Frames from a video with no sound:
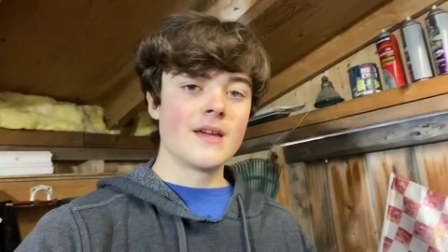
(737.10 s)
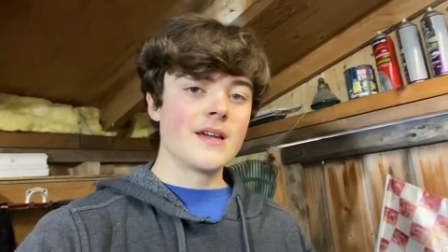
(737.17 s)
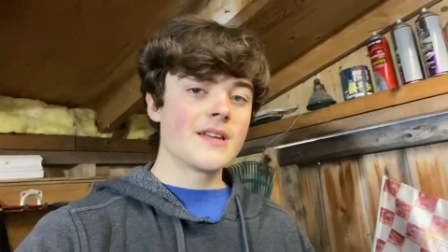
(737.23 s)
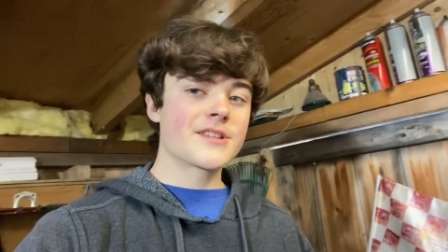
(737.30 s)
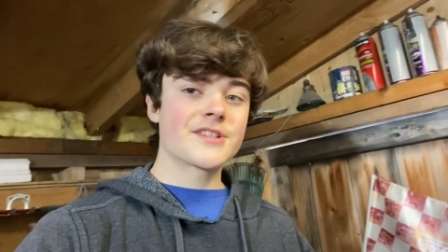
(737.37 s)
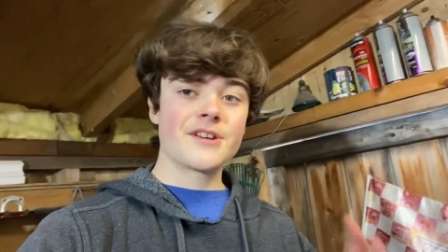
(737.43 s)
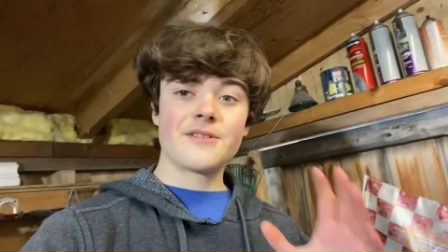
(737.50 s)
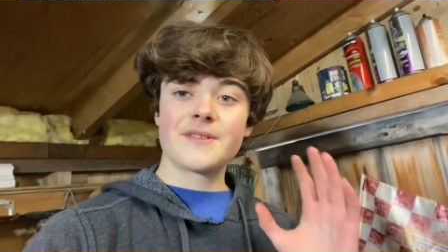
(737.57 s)

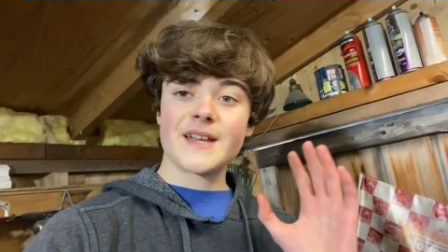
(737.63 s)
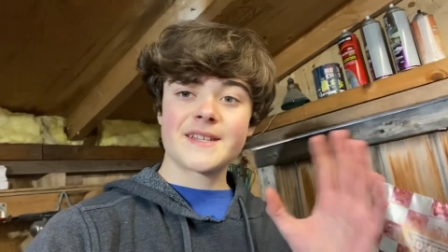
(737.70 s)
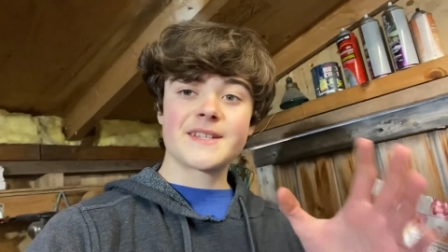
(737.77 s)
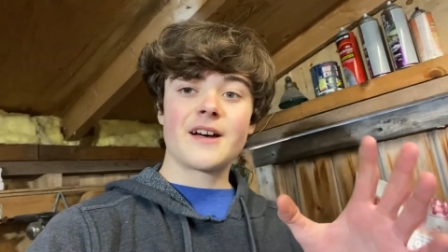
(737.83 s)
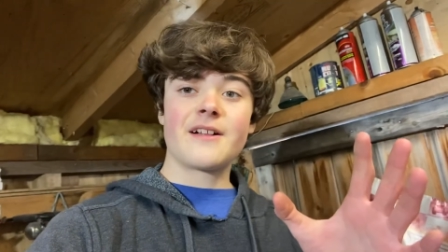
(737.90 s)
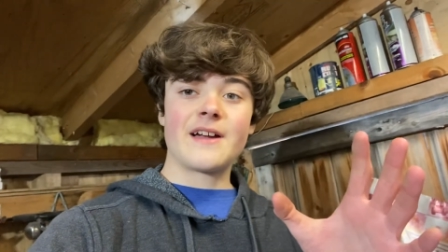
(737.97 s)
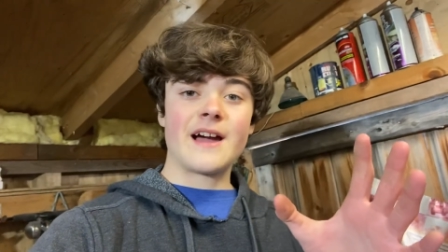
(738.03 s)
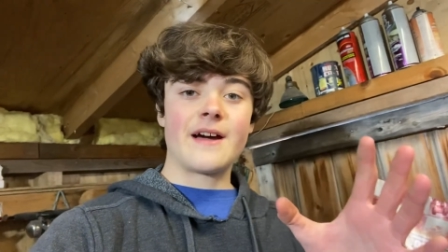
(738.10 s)
So that's
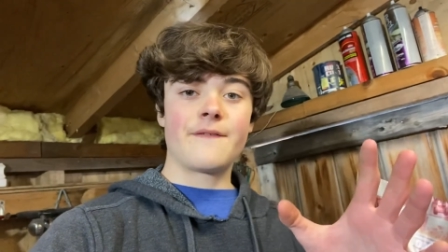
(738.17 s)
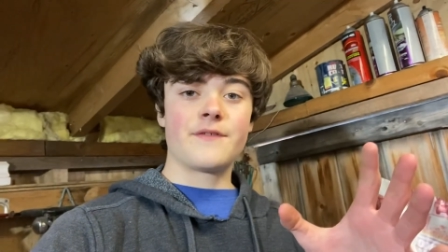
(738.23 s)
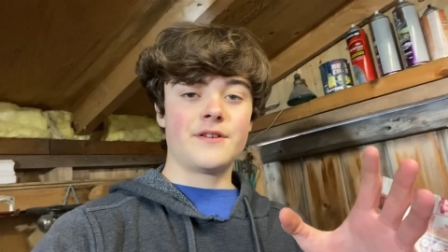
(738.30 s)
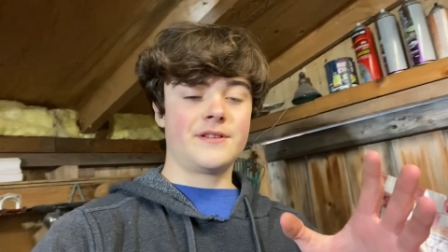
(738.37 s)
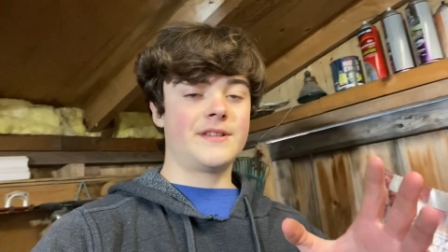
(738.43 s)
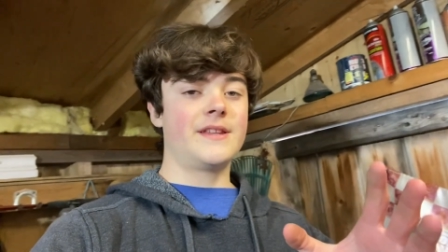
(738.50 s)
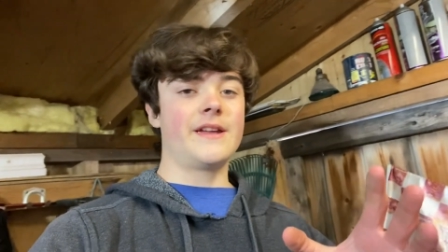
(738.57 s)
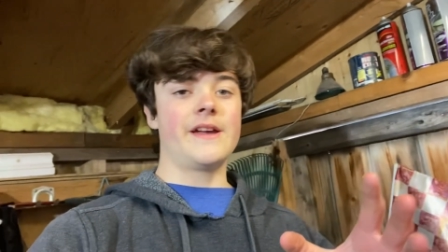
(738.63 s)
all I have for you
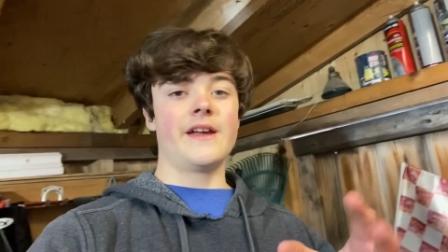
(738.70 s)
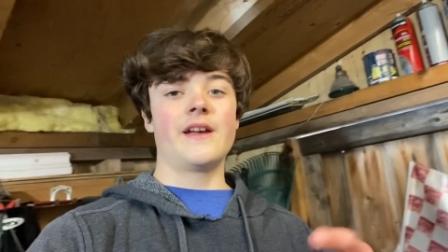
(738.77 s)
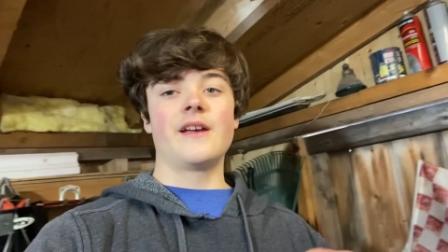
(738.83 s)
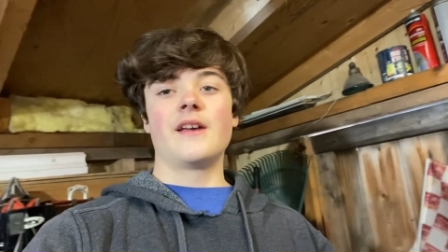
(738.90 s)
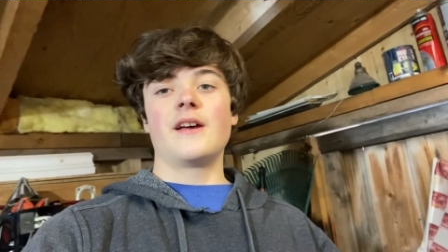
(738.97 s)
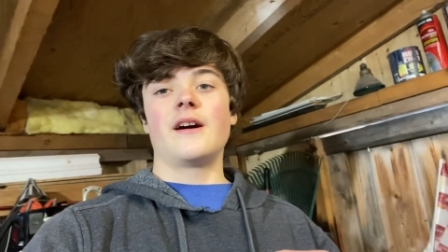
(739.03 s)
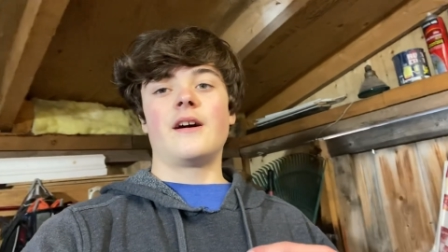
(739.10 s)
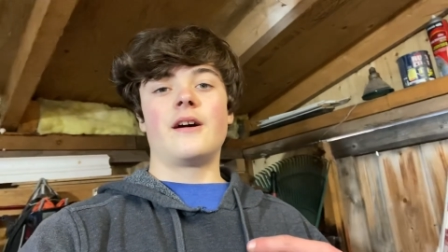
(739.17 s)
today.
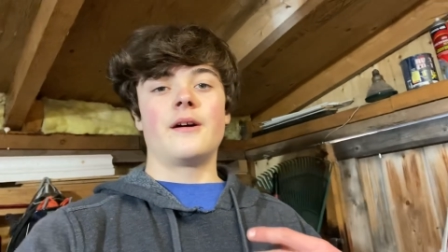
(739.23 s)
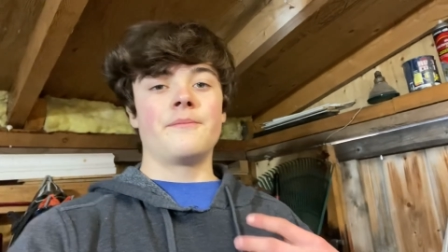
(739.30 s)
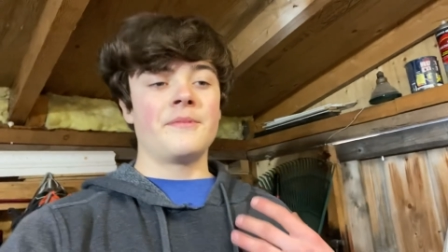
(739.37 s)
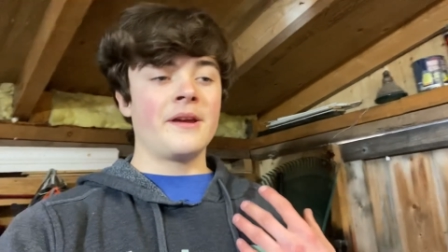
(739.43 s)
Um,